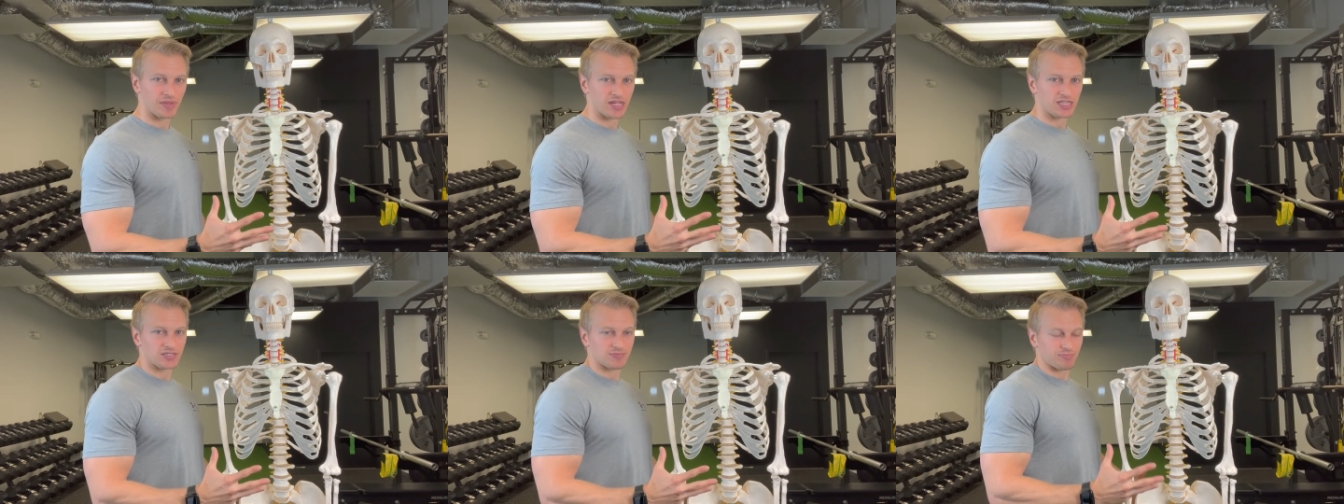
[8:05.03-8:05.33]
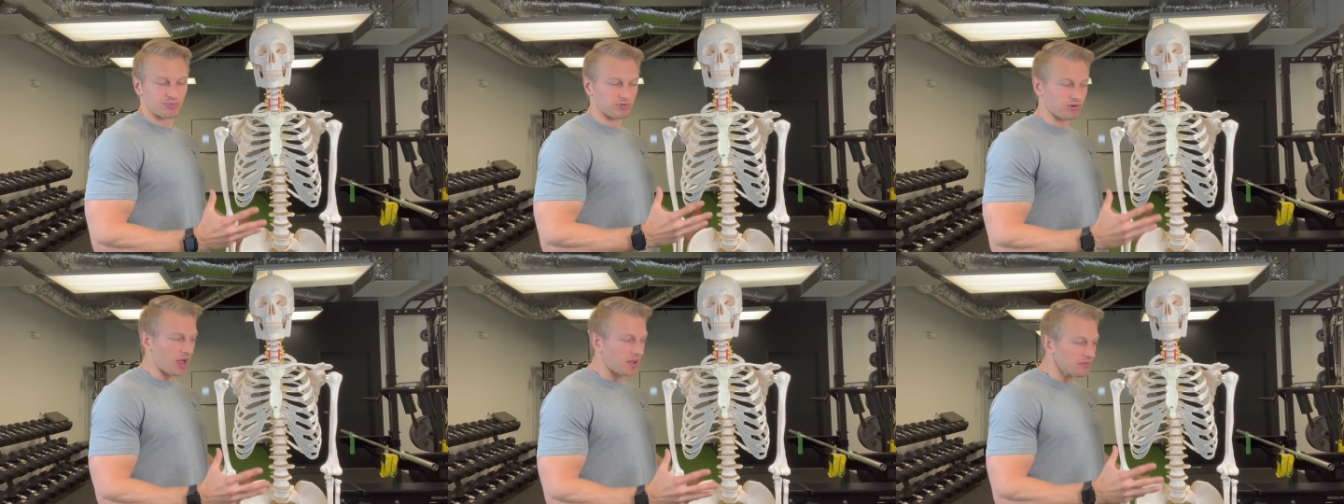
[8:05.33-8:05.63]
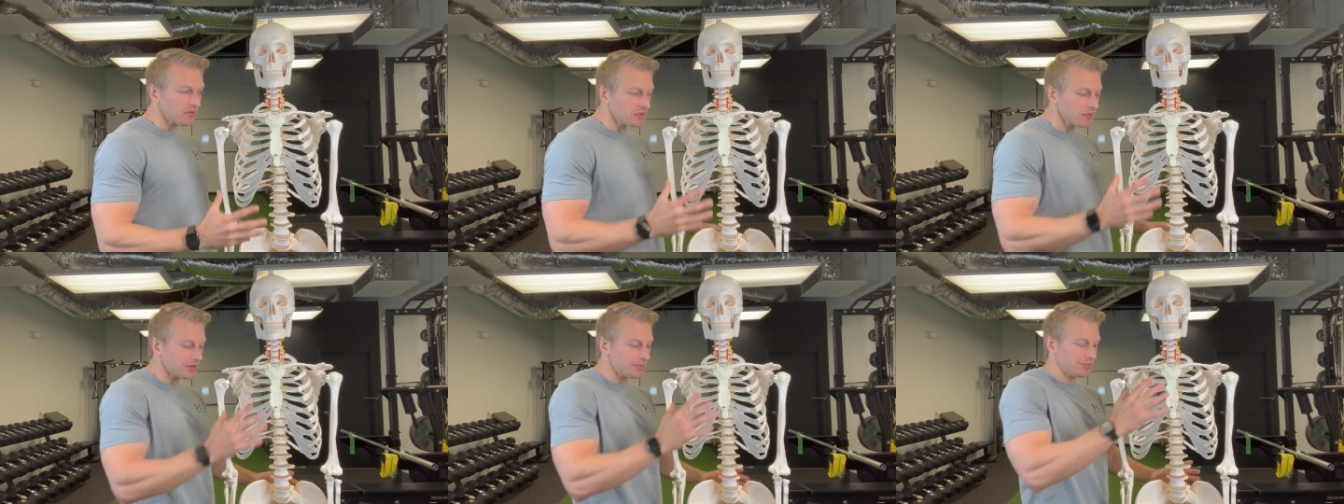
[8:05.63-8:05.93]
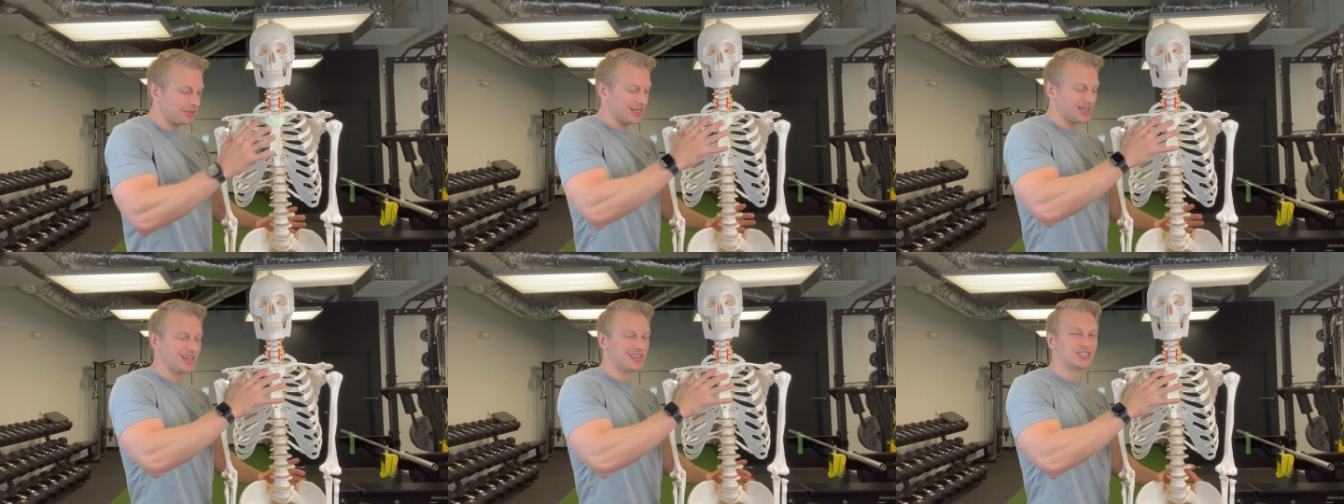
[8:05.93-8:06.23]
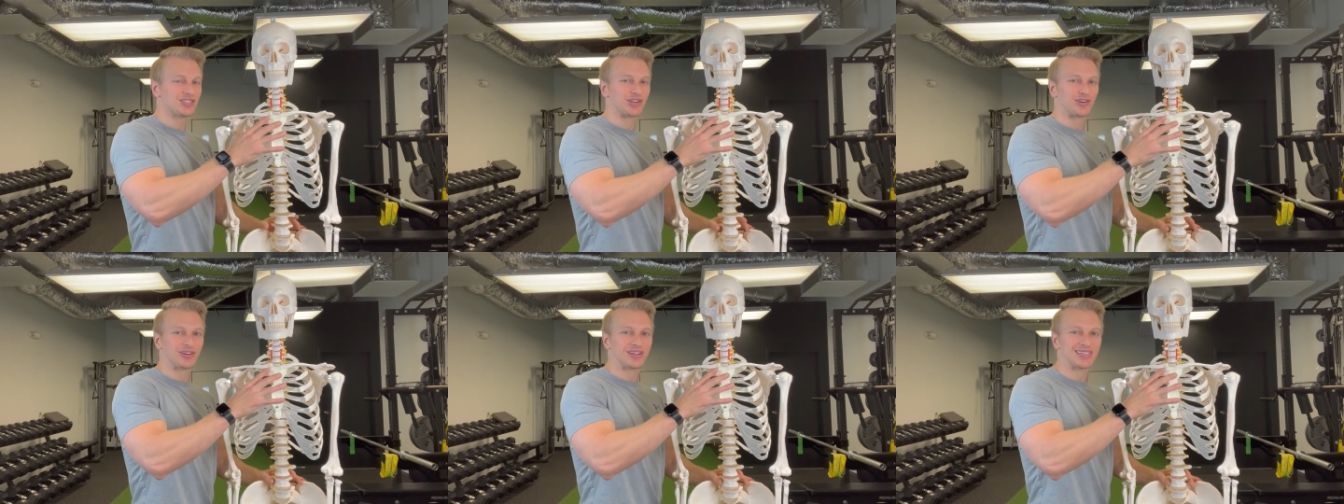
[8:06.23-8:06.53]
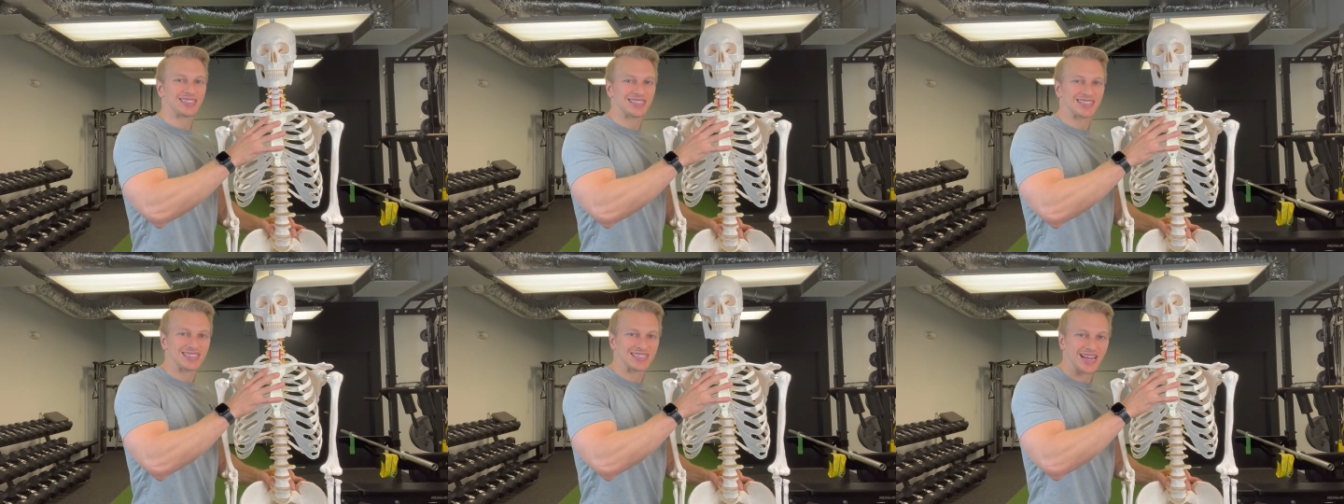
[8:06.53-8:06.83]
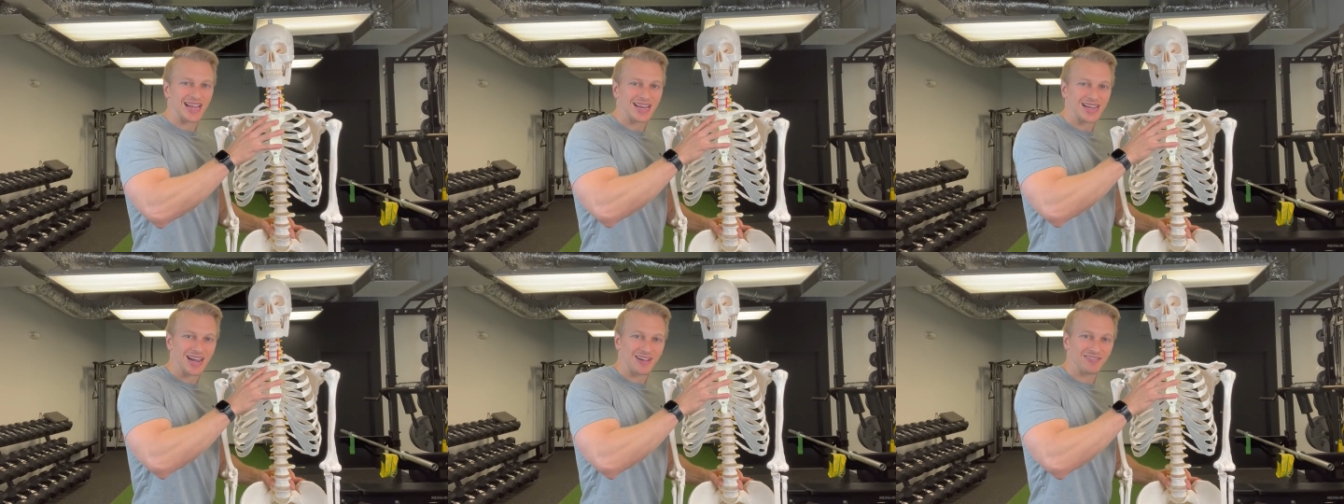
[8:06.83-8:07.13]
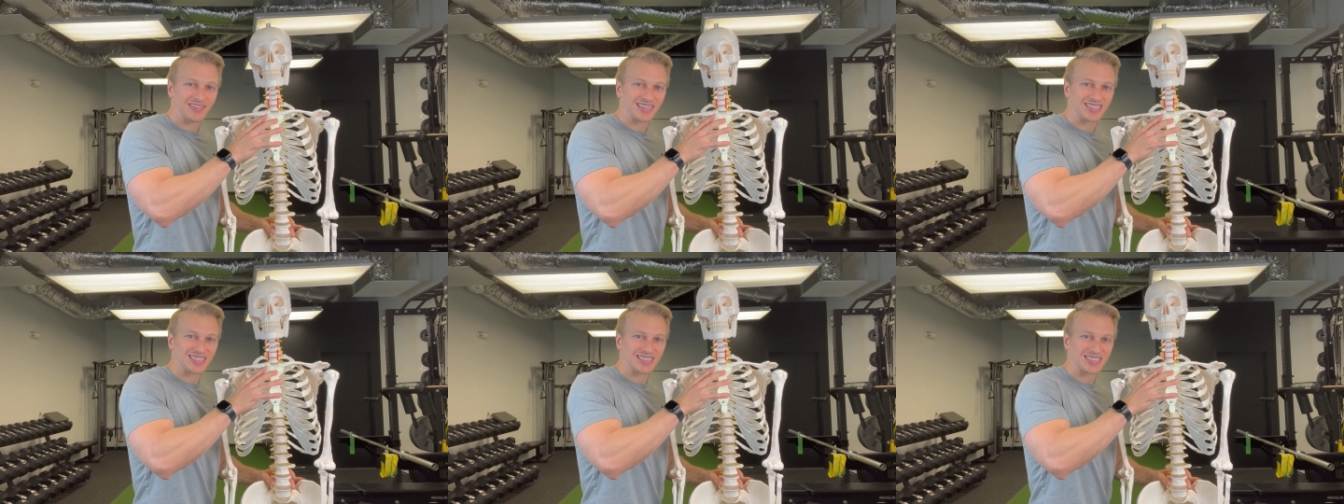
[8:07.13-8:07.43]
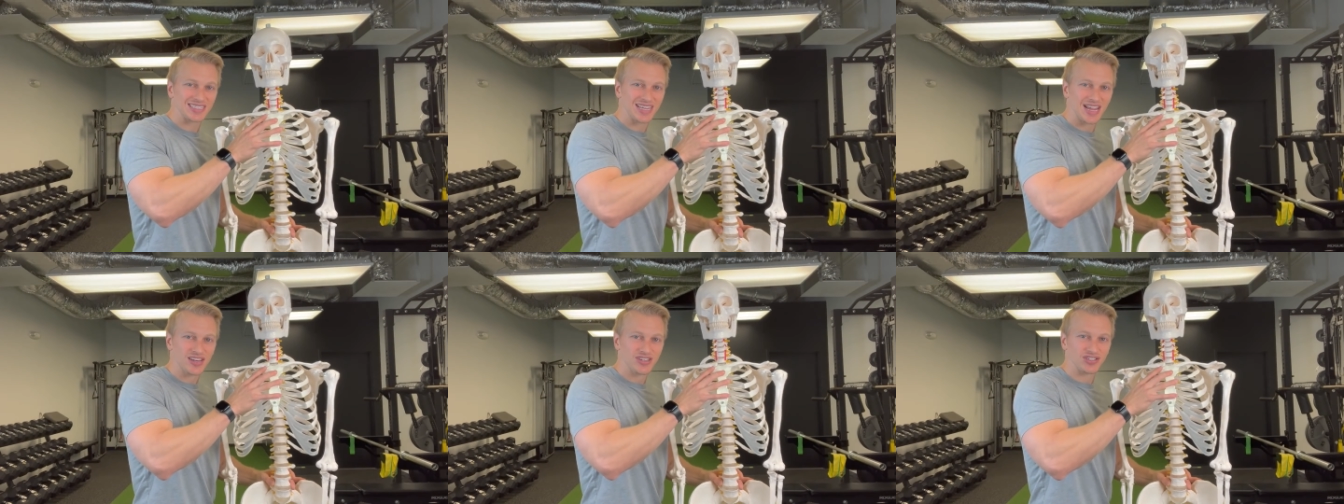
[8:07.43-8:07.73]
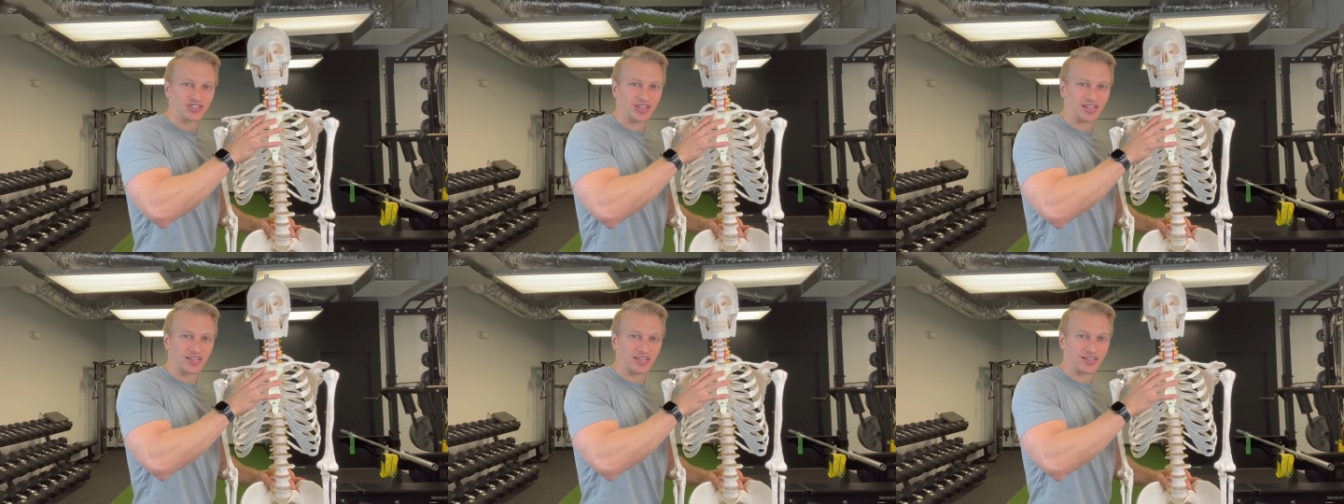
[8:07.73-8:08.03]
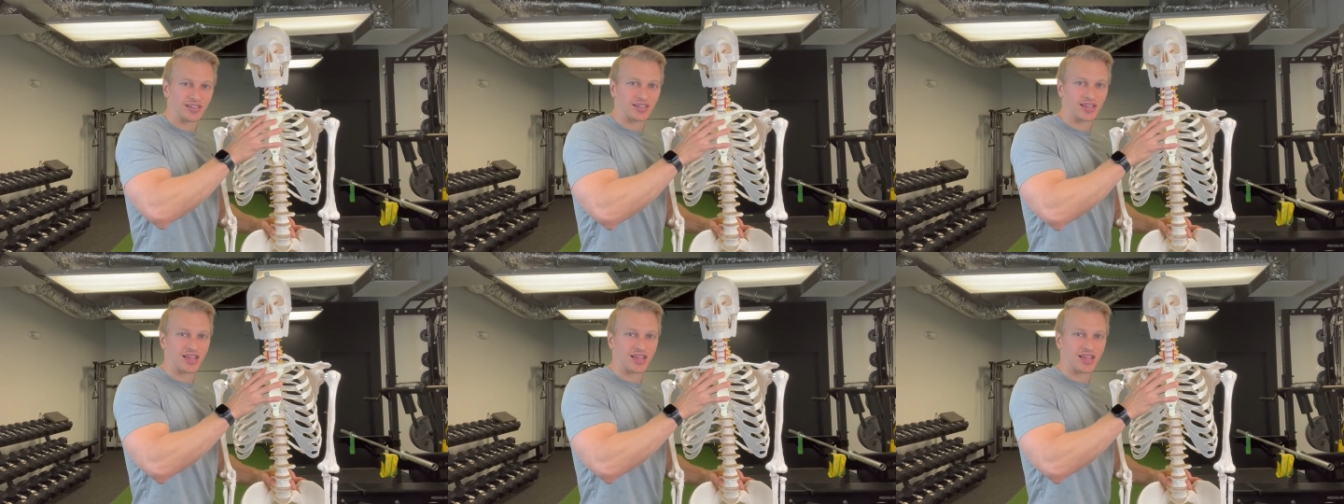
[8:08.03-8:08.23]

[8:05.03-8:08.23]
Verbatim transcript: it's probably because they're in a state of extension.